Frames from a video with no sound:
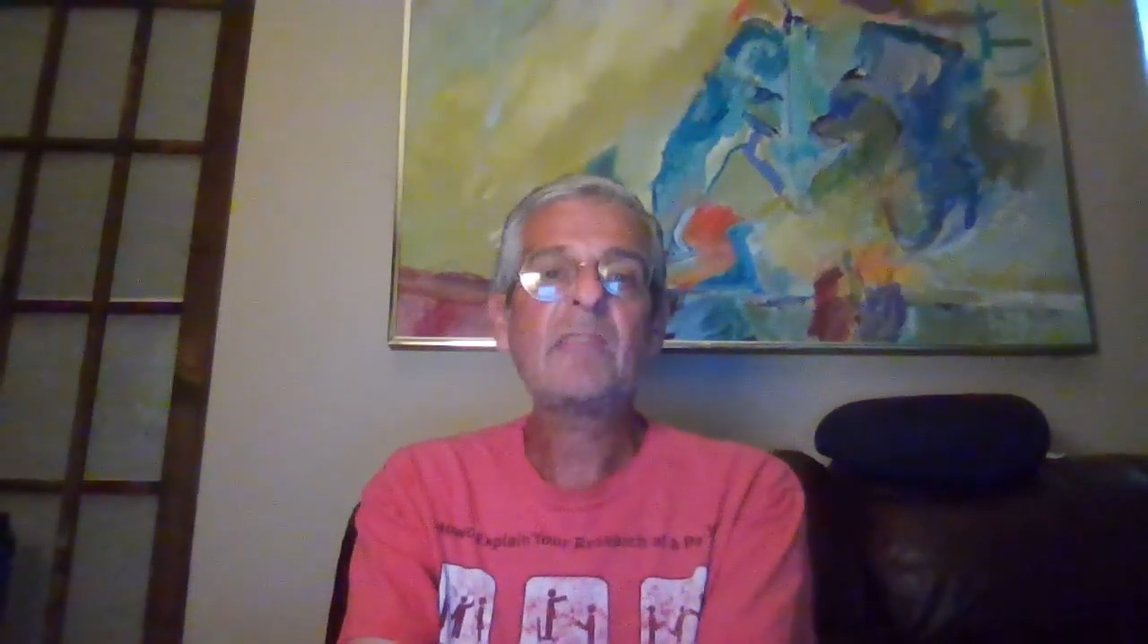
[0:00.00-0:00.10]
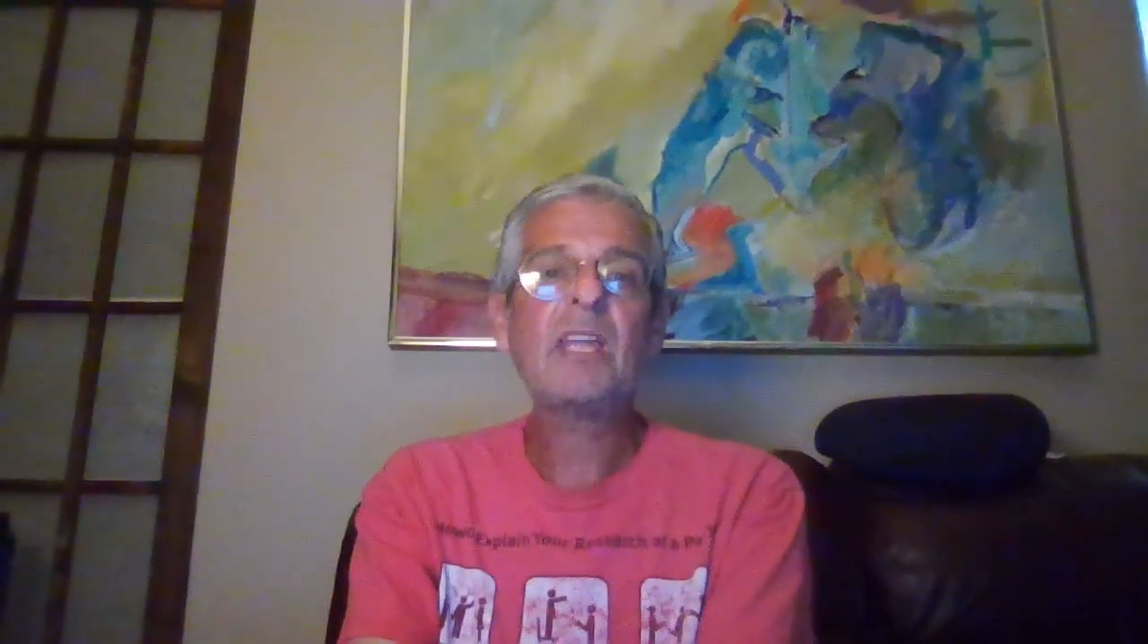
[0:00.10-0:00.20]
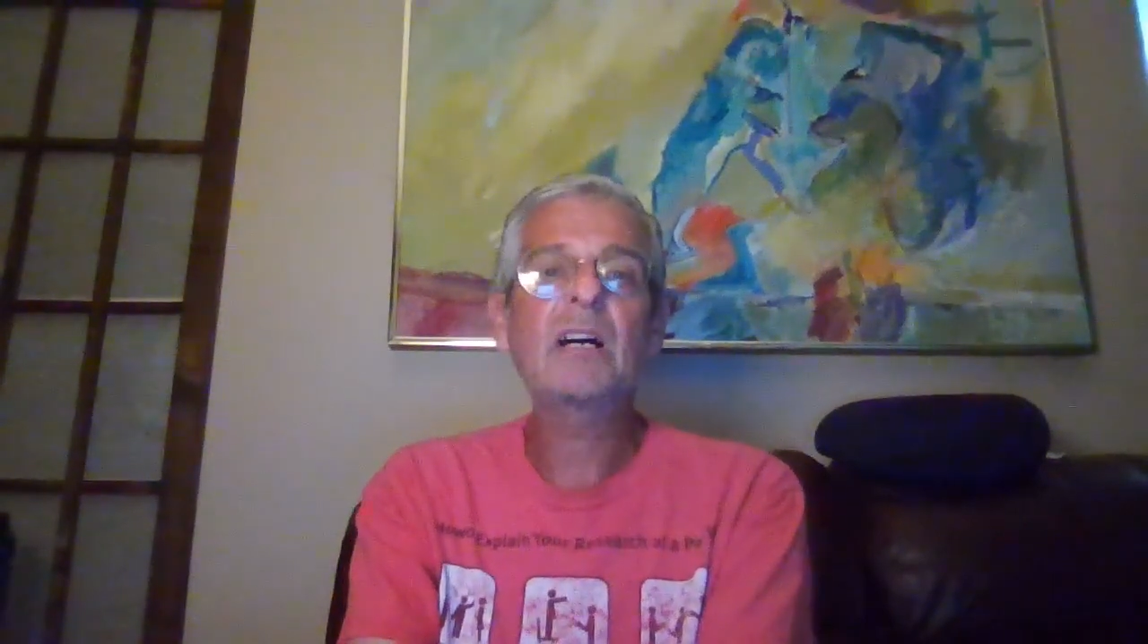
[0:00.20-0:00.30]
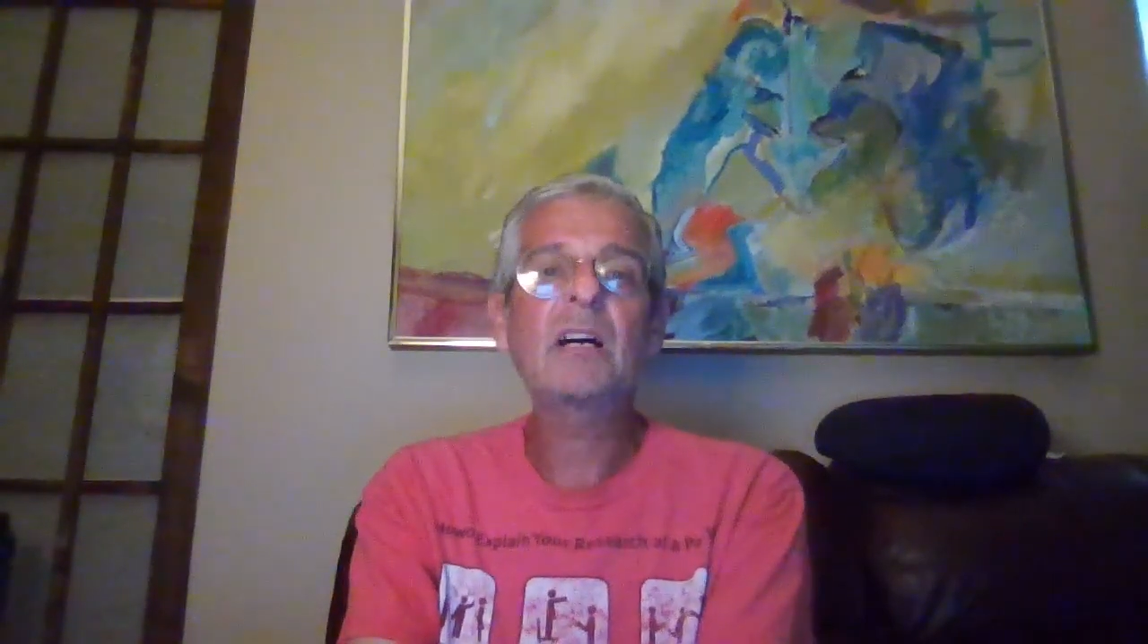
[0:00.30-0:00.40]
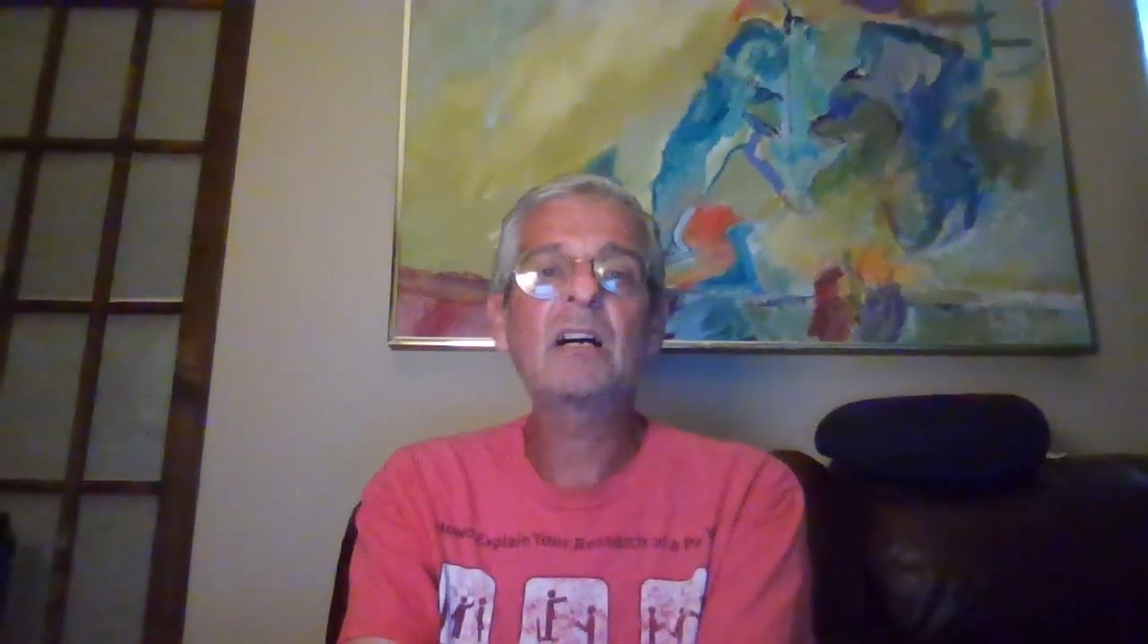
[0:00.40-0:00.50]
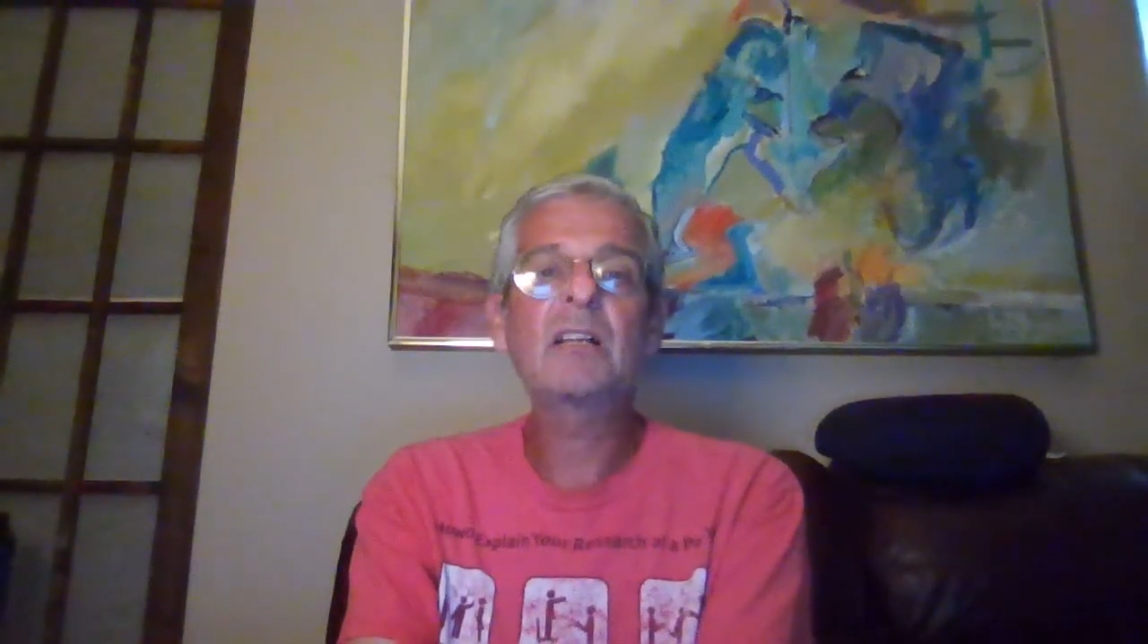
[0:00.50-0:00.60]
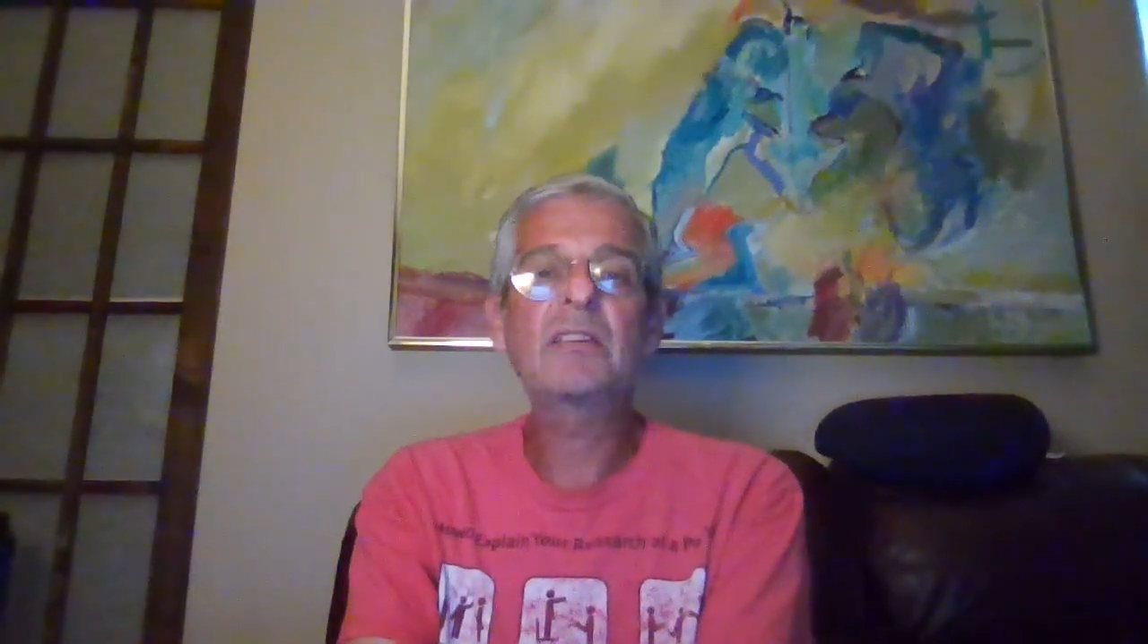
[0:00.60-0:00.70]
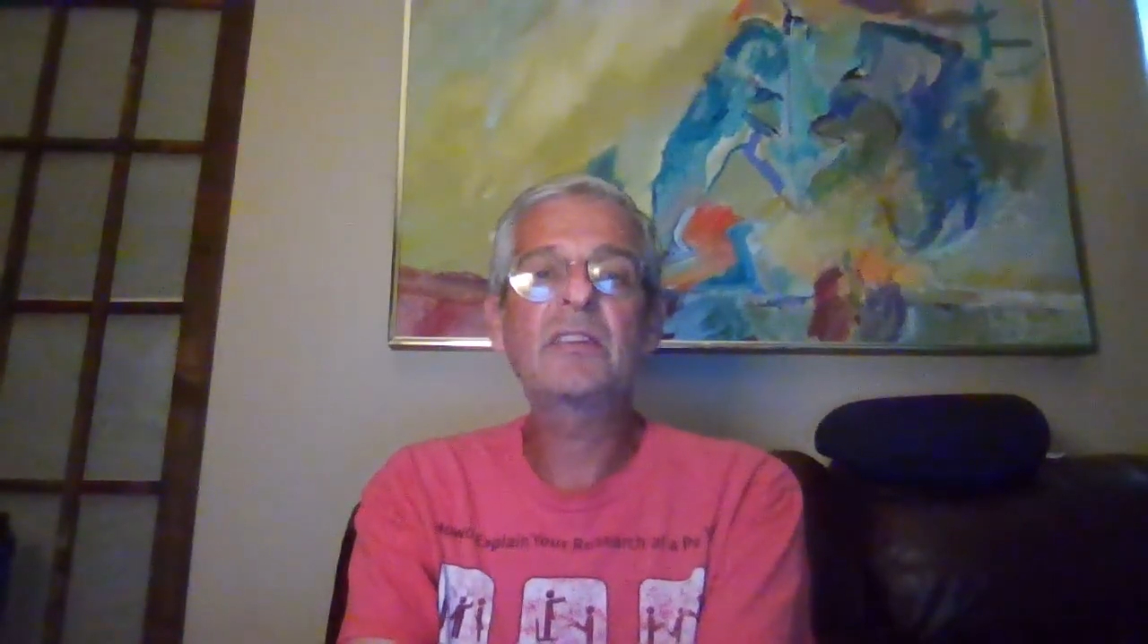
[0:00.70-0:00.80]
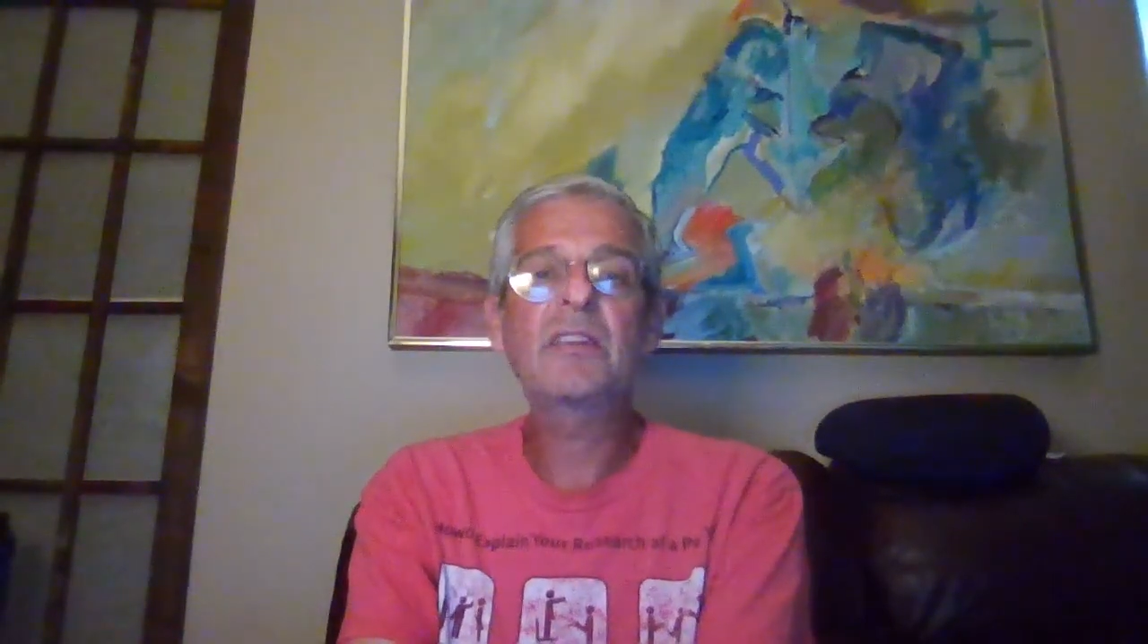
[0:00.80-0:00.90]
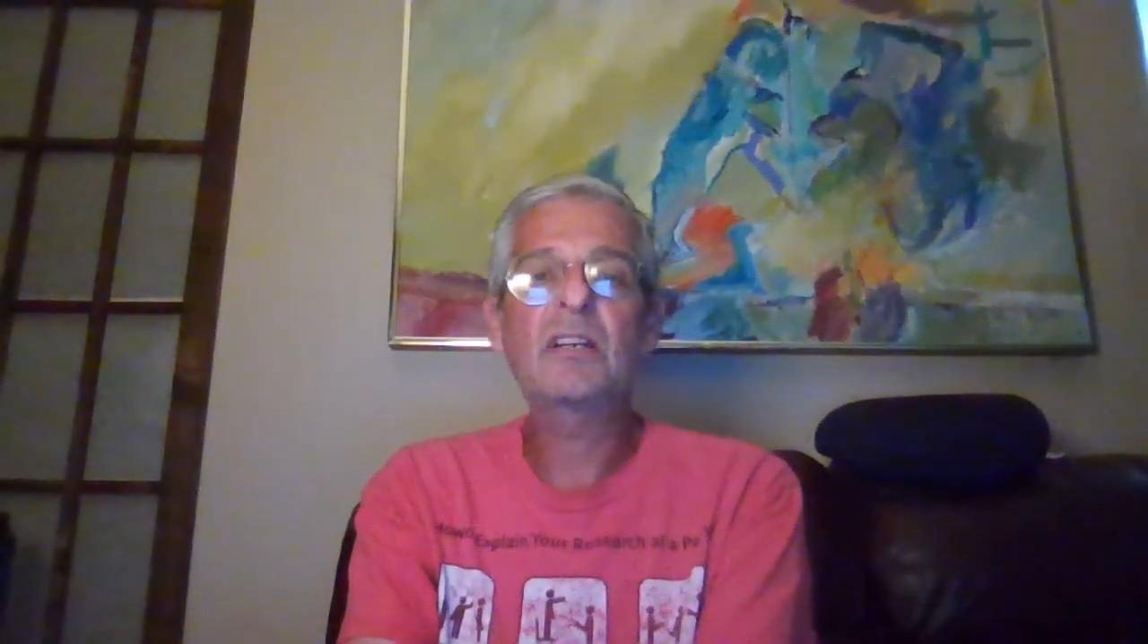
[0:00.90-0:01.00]

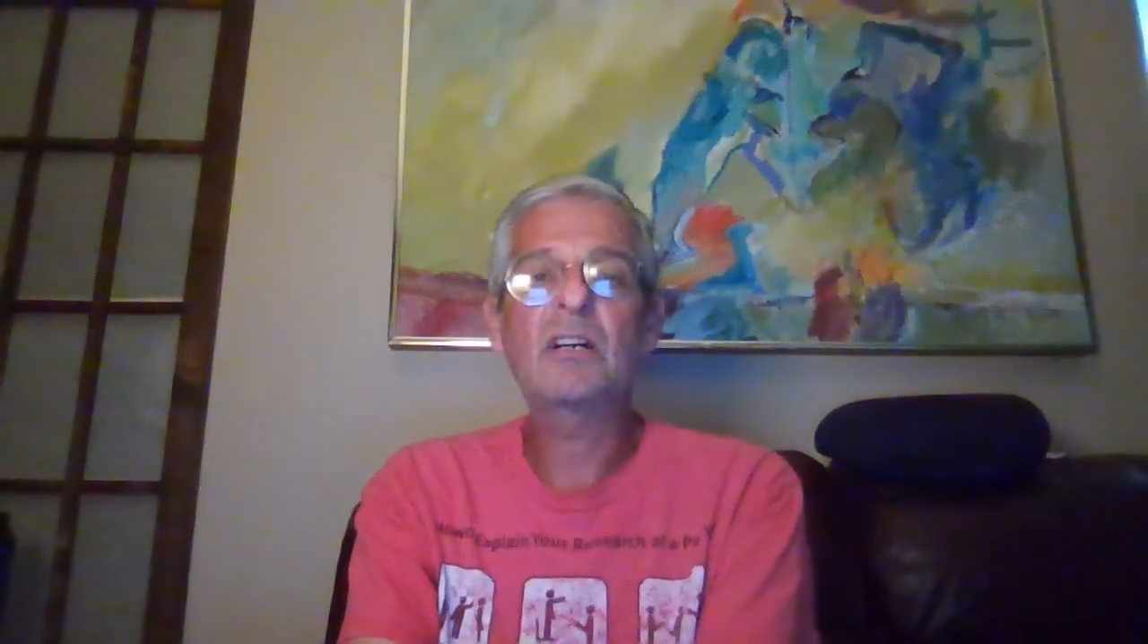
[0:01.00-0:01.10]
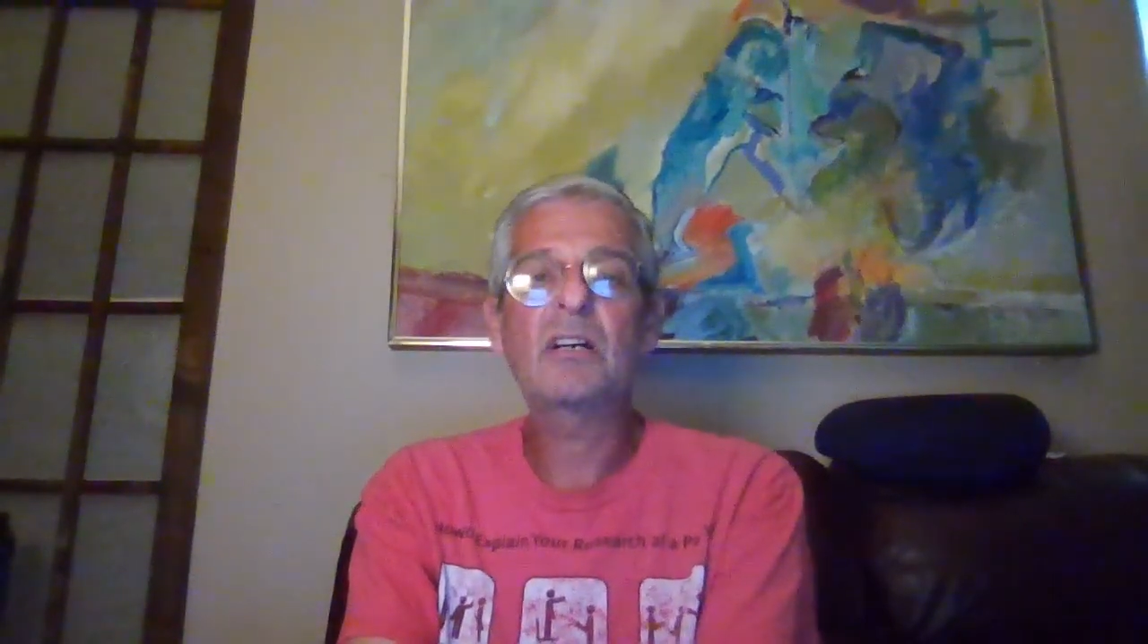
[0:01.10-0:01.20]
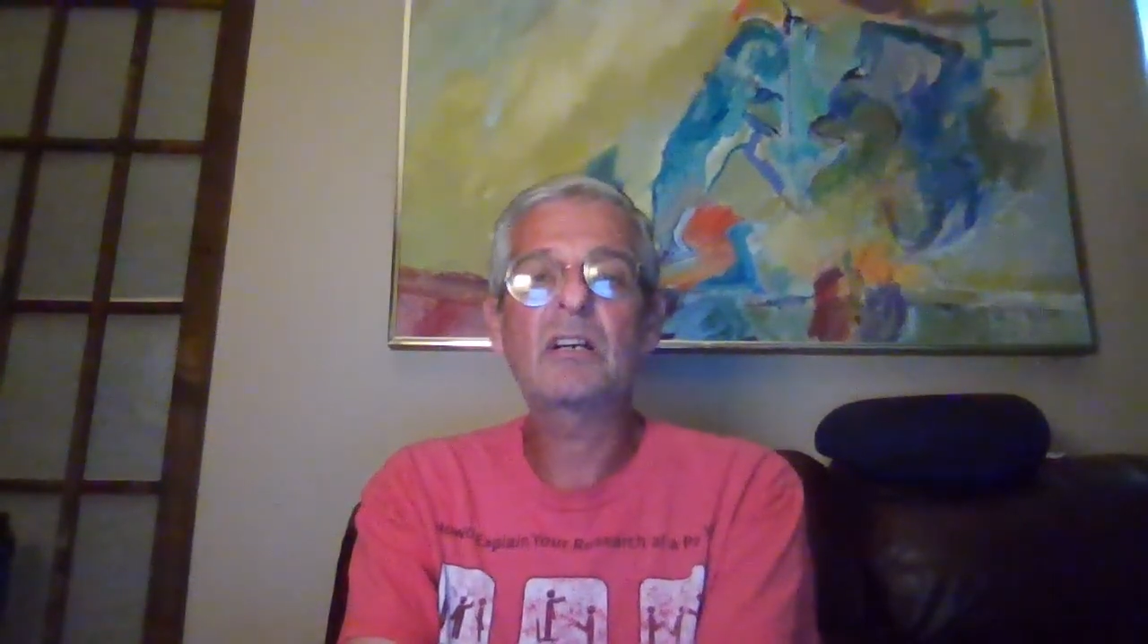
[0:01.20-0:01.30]
There